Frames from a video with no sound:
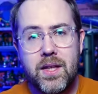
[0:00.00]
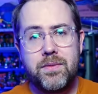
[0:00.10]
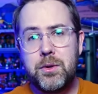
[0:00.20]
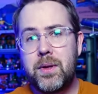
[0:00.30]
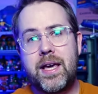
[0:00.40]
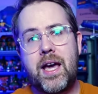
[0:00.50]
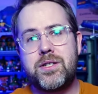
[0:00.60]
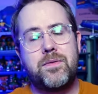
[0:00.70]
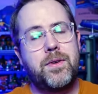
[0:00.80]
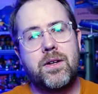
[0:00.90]
And if you like
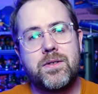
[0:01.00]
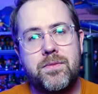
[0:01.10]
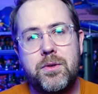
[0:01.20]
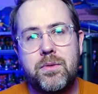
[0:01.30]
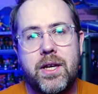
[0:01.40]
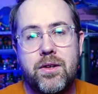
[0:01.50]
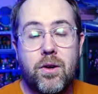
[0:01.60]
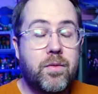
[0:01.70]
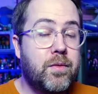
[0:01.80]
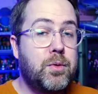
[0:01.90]
action figures, if you like
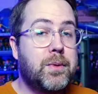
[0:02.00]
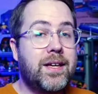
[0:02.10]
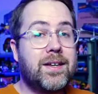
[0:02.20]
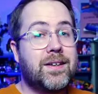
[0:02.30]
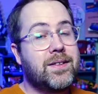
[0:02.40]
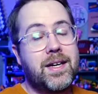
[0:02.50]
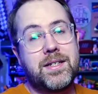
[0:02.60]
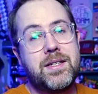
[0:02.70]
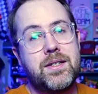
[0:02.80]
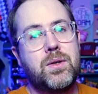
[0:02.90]
Nerf, if you like
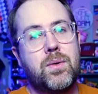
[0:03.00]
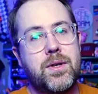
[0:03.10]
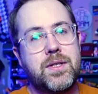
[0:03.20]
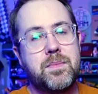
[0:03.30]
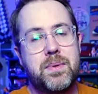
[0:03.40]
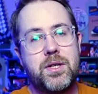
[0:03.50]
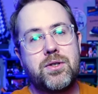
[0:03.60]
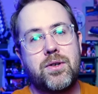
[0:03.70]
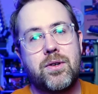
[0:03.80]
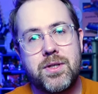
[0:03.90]
collecting toys, be
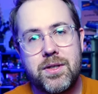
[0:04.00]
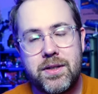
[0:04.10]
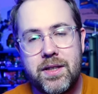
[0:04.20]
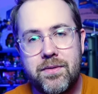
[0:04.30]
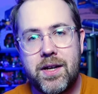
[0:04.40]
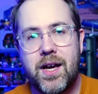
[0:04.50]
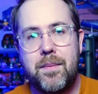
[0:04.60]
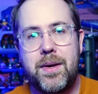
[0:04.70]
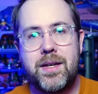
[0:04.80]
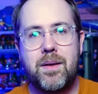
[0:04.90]
sure to leave a
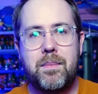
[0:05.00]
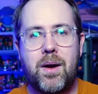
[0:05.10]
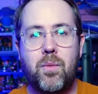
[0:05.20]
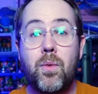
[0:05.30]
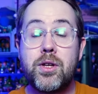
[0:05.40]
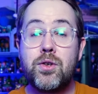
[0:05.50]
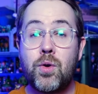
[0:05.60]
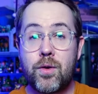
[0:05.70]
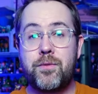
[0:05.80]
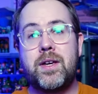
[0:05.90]
comment about what
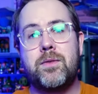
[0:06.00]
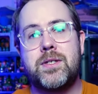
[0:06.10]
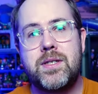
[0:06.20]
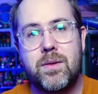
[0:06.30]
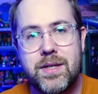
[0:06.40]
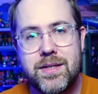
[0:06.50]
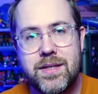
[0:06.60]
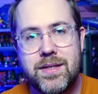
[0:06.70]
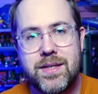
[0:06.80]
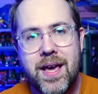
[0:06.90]
your favorite series
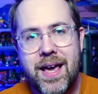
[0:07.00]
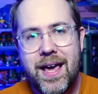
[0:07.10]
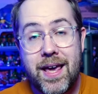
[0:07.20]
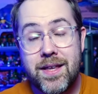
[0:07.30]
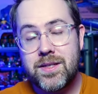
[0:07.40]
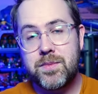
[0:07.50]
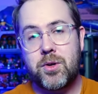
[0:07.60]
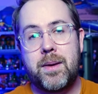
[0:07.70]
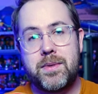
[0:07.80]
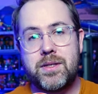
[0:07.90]
is and
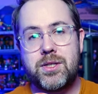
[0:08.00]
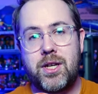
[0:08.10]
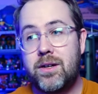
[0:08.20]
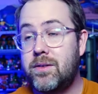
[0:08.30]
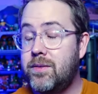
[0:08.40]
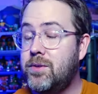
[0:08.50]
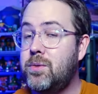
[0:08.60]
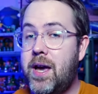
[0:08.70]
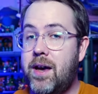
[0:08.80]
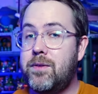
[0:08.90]
subscribe to this channel if you
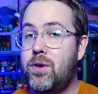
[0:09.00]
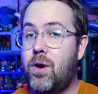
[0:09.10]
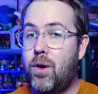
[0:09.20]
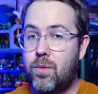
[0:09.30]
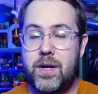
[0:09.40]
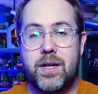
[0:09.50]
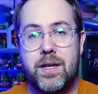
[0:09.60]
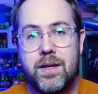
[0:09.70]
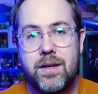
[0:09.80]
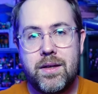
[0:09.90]
haven't
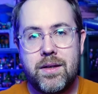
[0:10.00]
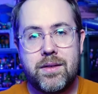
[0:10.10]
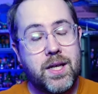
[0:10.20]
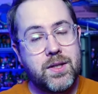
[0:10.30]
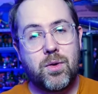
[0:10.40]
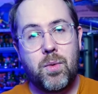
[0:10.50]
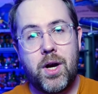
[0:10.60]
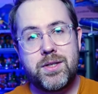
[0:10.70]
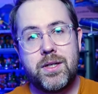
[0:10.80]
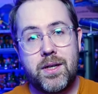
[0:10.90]
already. Thanks for
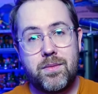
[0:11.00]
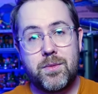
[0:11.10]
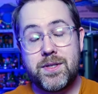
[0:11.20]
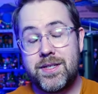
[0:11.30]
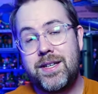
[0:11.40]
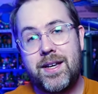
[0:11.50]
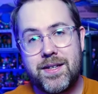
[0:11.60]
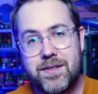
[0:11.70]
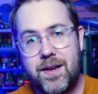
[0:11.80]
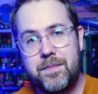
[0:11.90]
watching and we'll see you
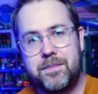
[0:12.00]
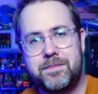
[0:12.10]
next time.